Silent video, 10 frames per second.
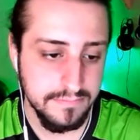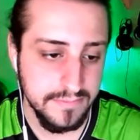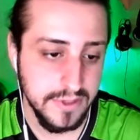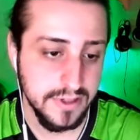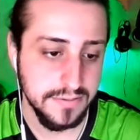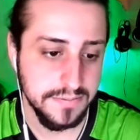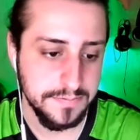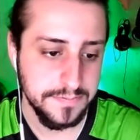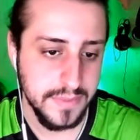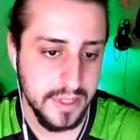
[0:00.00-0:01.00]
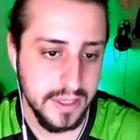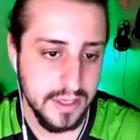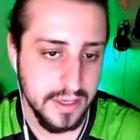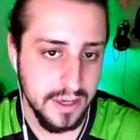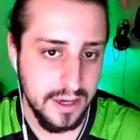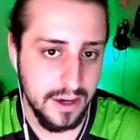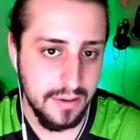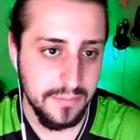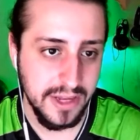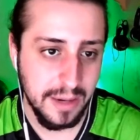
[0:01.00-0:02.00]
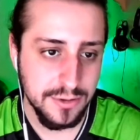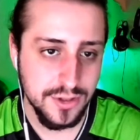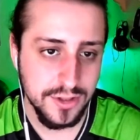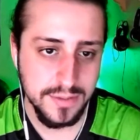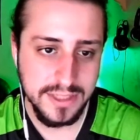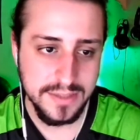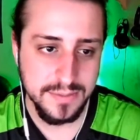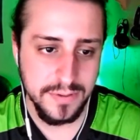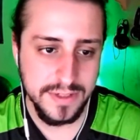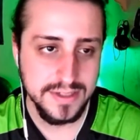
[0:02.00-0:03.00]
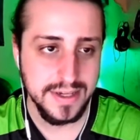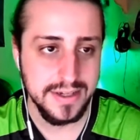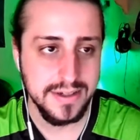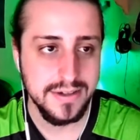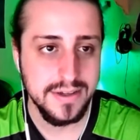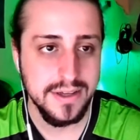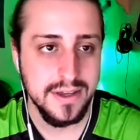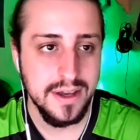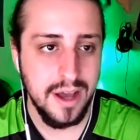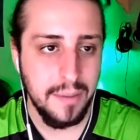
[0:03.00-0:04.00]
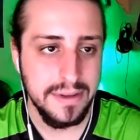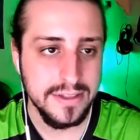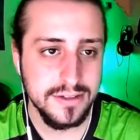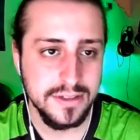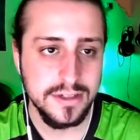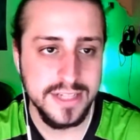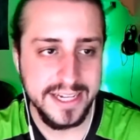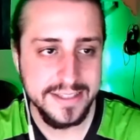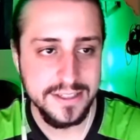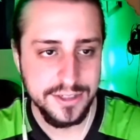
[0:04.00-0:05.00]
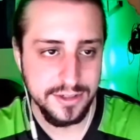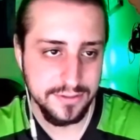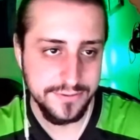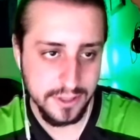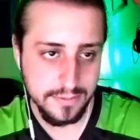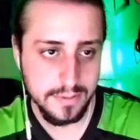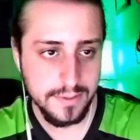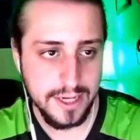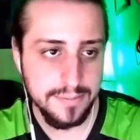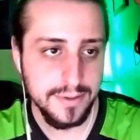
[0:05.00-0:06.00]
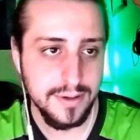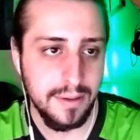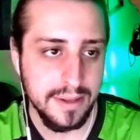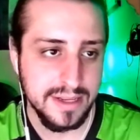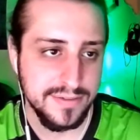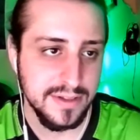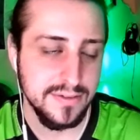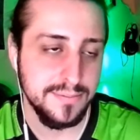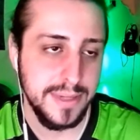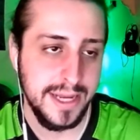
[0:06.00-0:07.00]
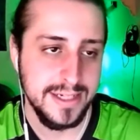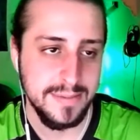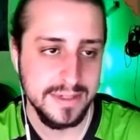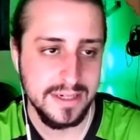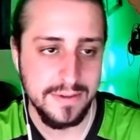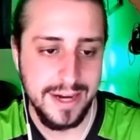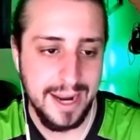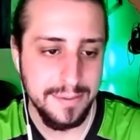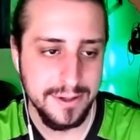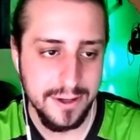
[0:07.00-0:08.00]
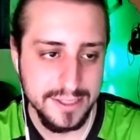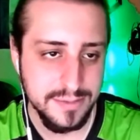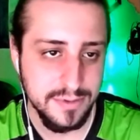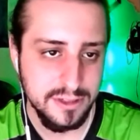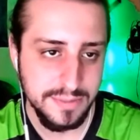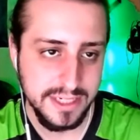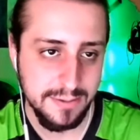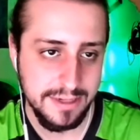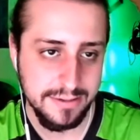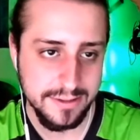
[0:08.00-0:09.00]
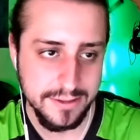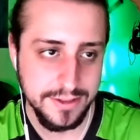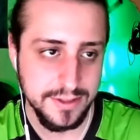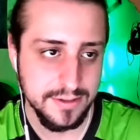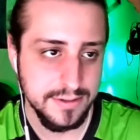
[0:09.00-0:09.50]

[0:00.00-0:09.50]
Yeah. And I'm sure some of these movies, like, I mean, they're taking this year to film them, right? But I'm like, if the pandemic never happened, all these movies would be coming out this year.